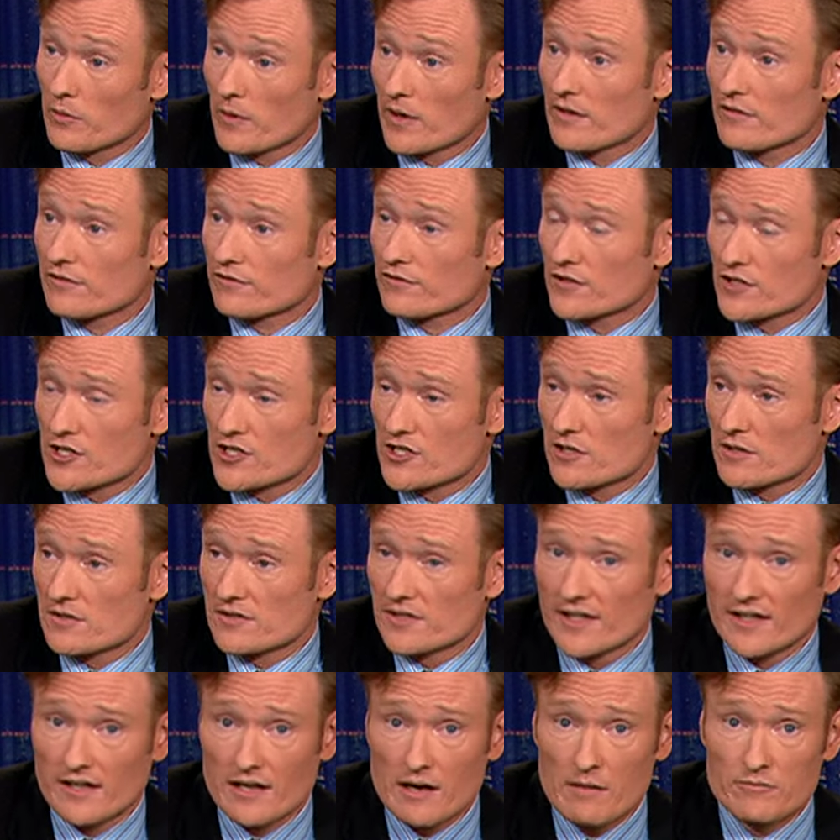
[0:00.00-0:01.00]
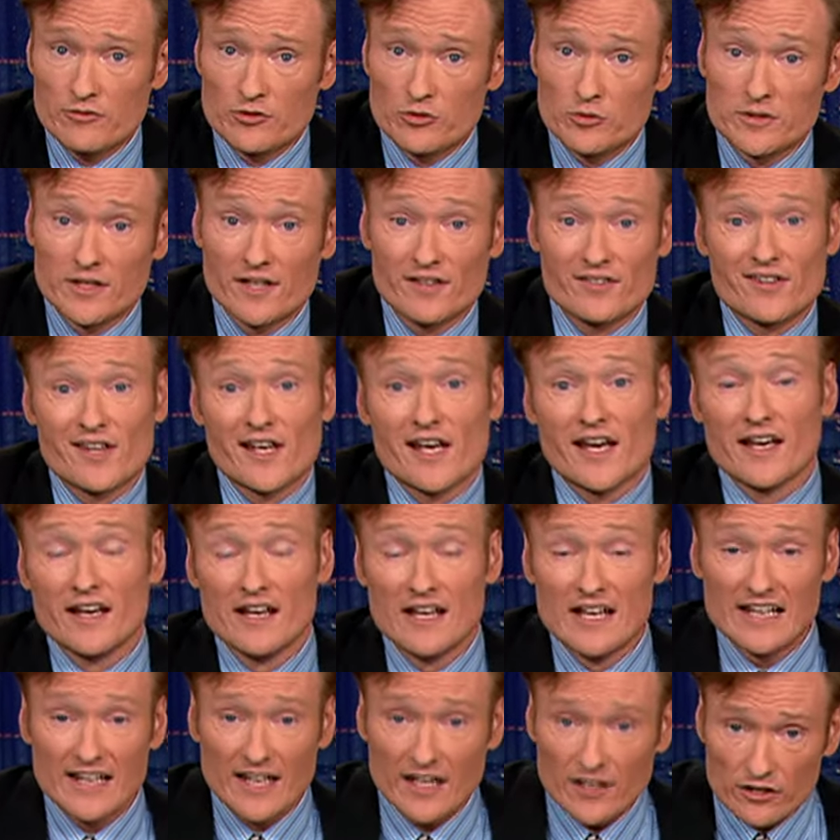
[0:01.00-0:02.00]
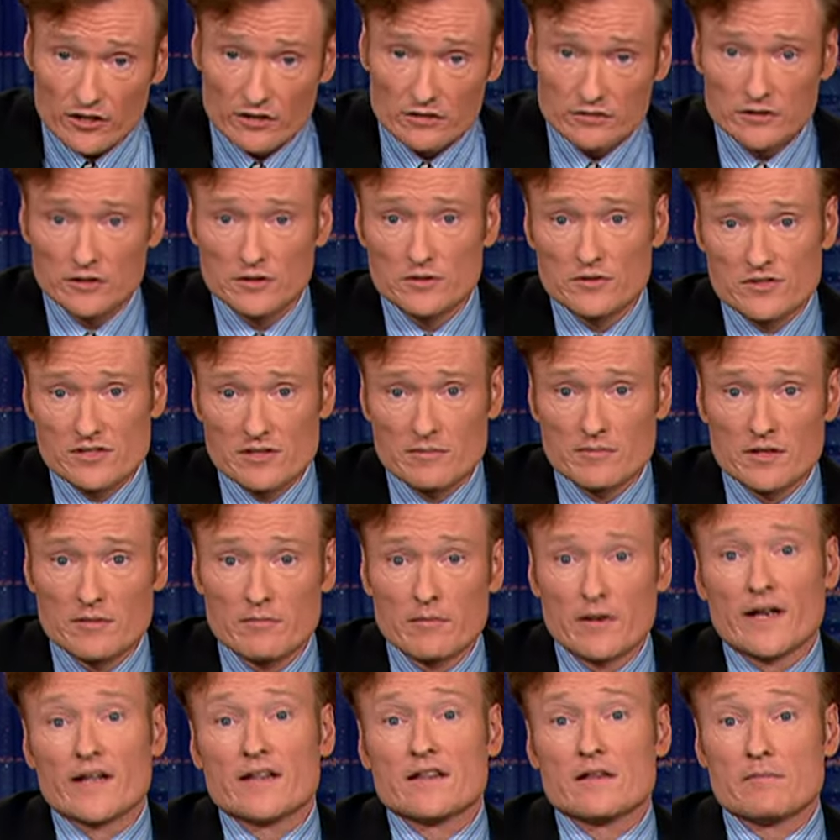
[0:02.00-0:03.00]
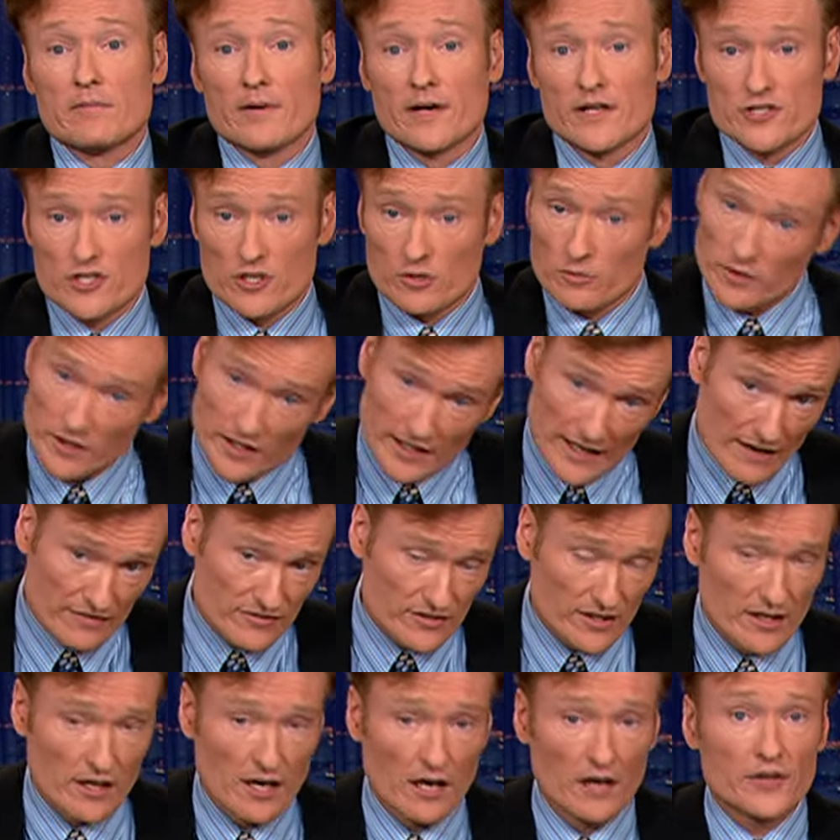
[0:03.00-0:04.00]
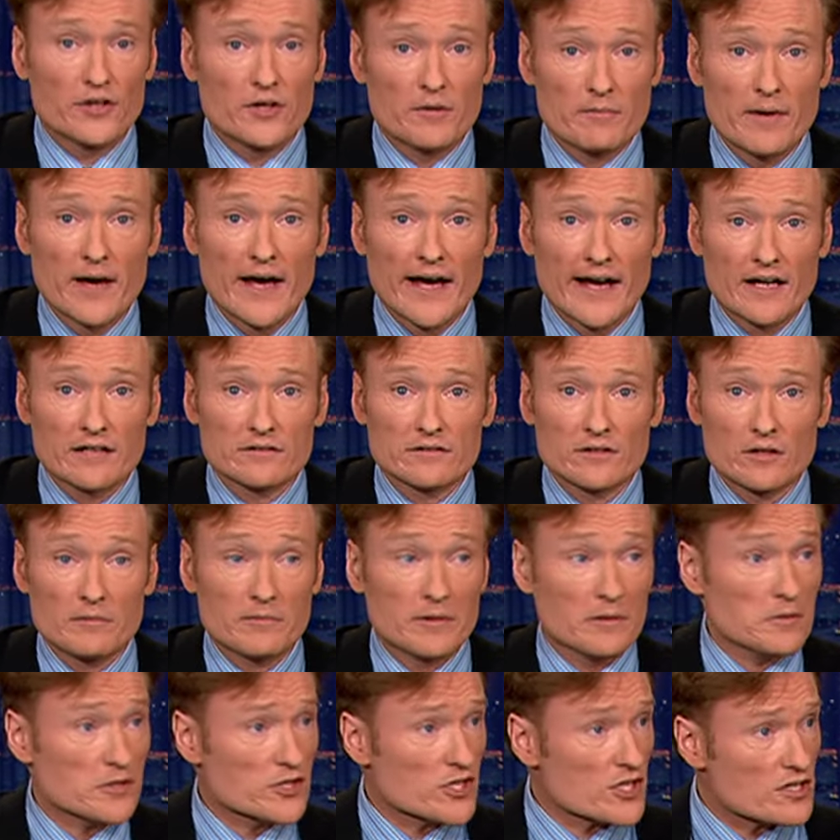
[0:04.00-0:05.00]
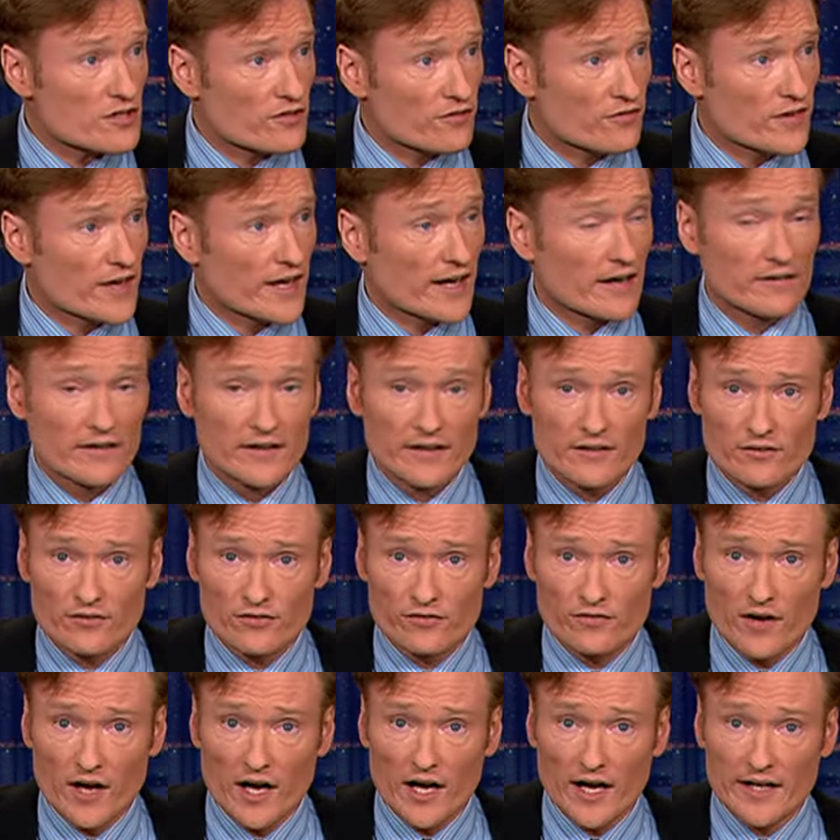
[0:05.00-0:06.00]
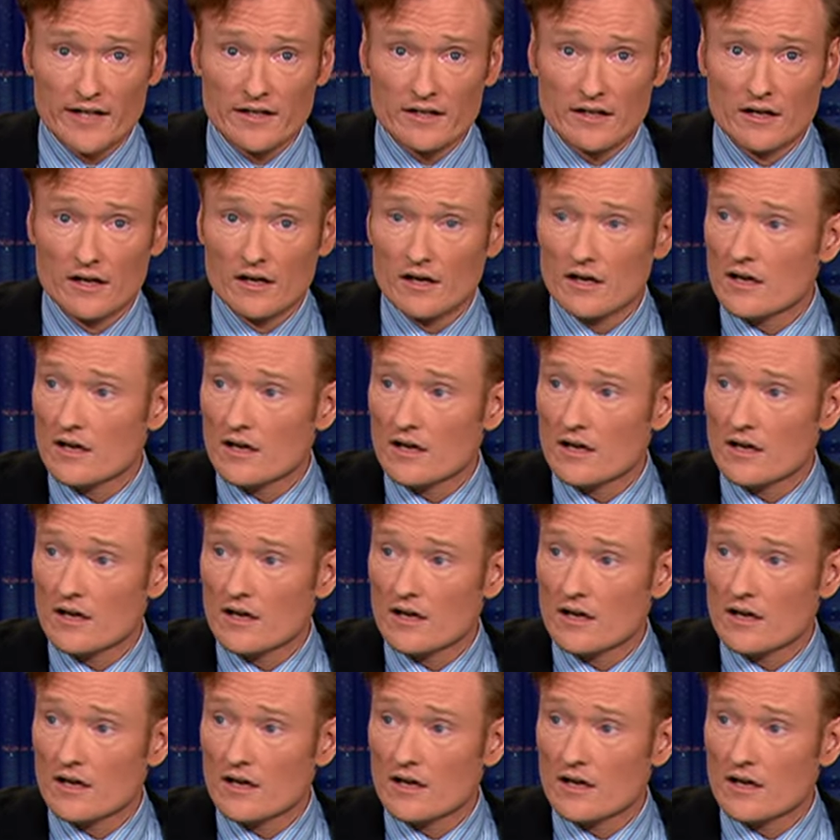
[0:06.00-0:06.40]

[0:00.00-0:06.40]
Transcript: one of the first shows they come to, and they say, can you lose some of the money in the budget? We're going to have to cut you back a little bit, which is fair. It's fine.